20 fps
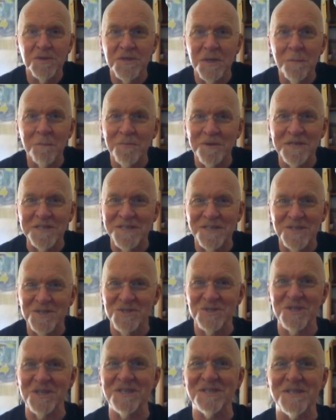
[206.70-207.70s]
simply
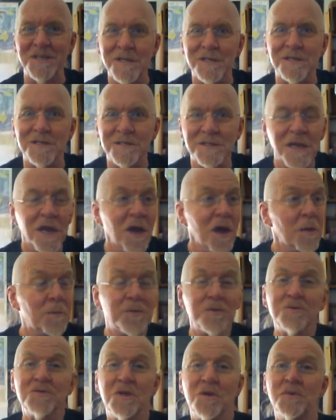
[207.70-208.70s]
doesn't exist.
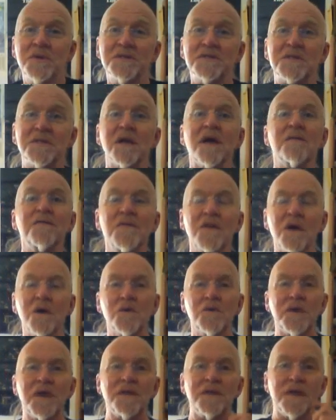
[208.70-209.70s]
Pluto is the
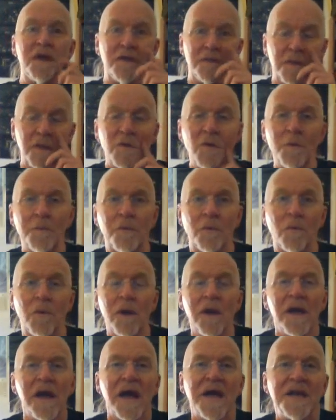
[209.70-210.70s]
unknown and the unknowable,
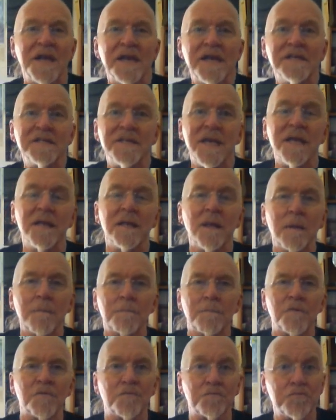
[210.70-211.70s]
and it is a
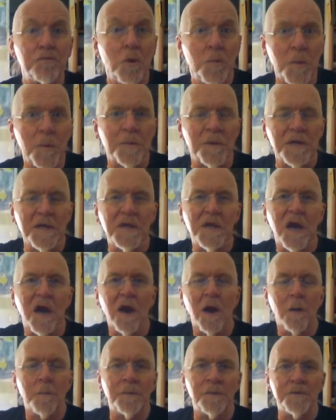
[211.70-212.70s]
lump of probably
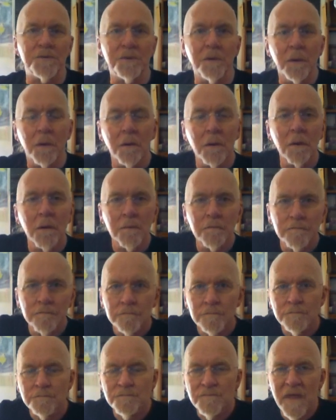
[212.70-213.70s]
carbon
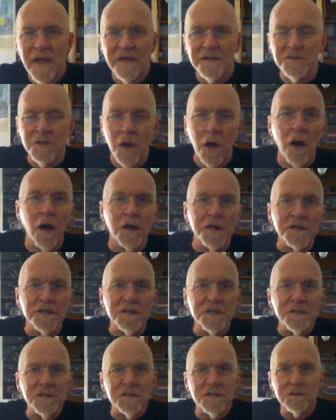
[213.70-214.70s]
and
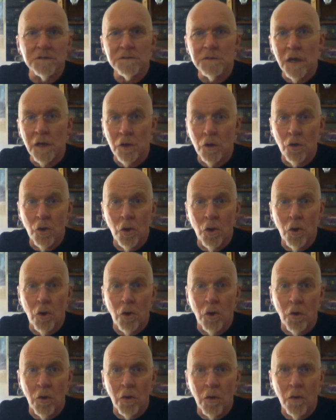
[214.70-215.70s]
ice a
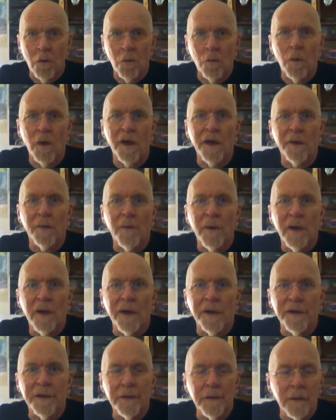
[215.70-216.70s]
long way
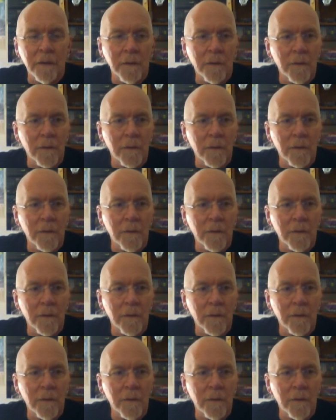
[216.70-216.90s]
away.